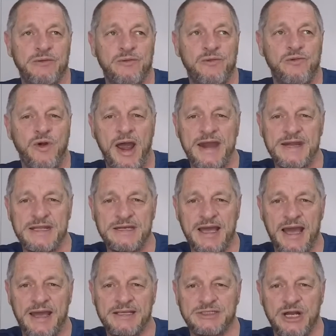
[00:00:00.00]
Rainy
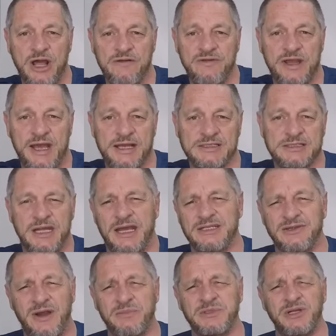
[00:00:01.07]
days and overcast days
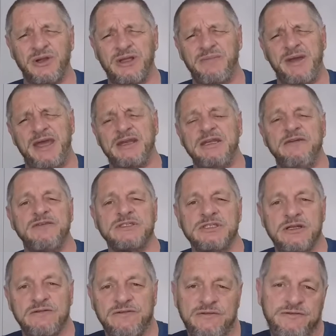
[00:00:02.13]
are absolutely
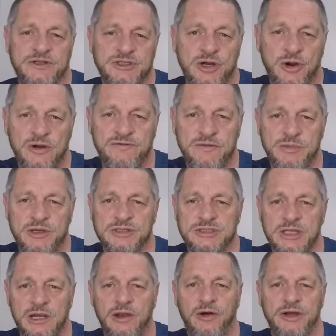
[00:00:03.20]
magnificent for photography because
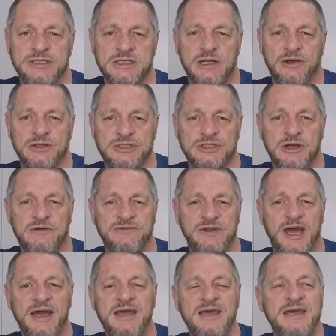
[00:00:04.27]
the light's a lot
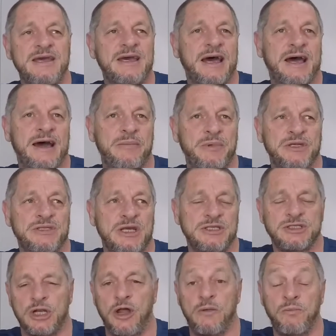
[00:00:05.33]
softer and
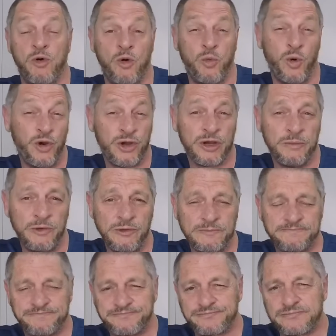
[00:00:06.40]
it's a lot more workable.